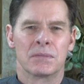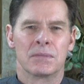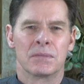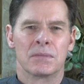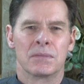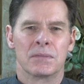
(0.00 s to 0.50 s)

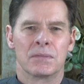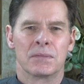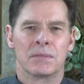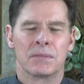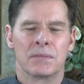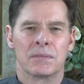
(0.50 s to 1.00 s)

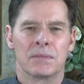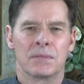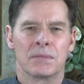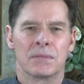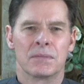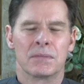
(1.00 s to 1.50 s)

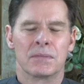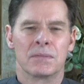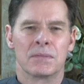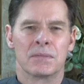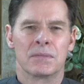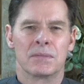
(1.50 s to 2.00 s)

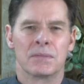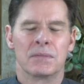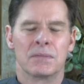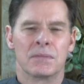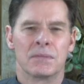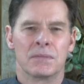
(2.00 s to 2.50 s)

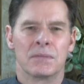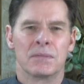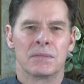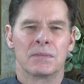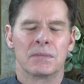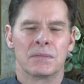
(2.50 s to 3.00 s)

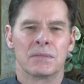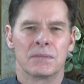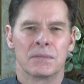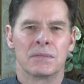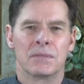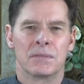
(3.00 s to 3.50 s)

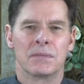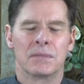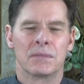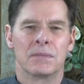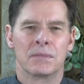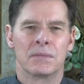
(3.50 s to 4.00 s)

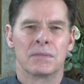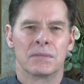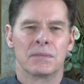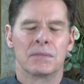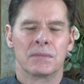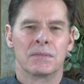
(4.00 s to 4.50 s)

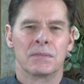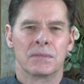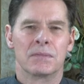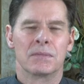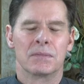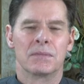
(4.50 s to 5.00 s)

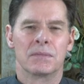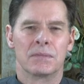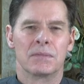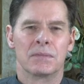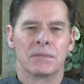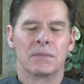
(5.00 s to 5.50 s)

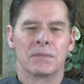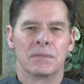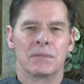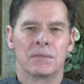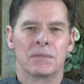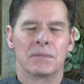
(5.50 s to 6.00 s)

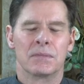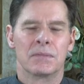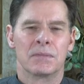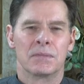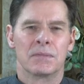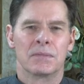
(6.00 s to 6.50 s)

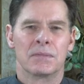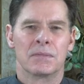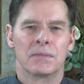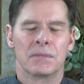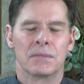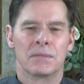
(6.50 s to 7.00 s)

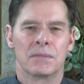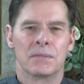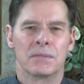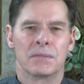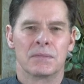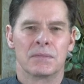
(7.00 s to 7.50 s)

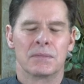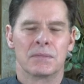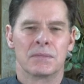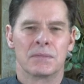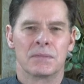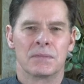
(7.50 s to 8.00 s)
This person isn't speaking.